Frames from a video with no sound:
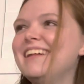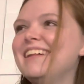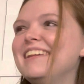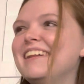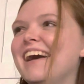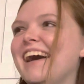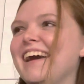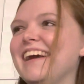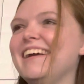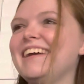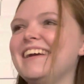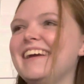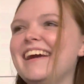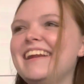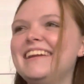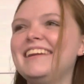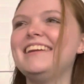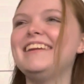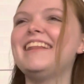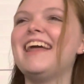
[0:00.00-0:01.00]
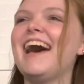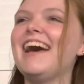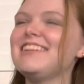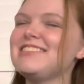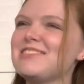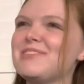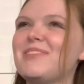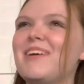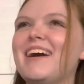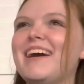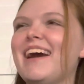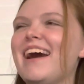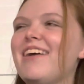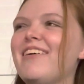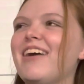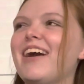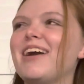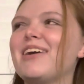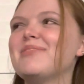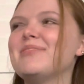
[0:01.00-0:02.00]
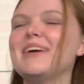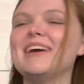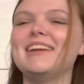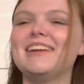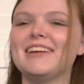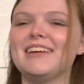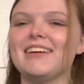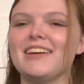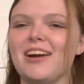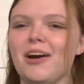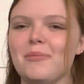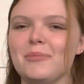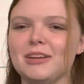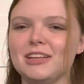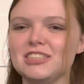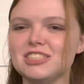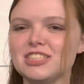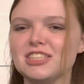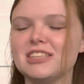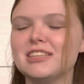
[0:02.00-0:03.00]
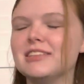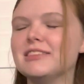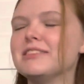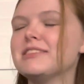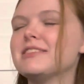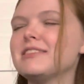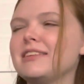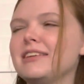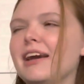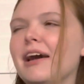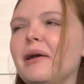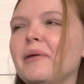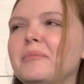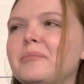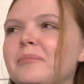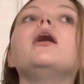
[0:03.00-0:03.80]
And that's why I recommend accommodations. Yeah.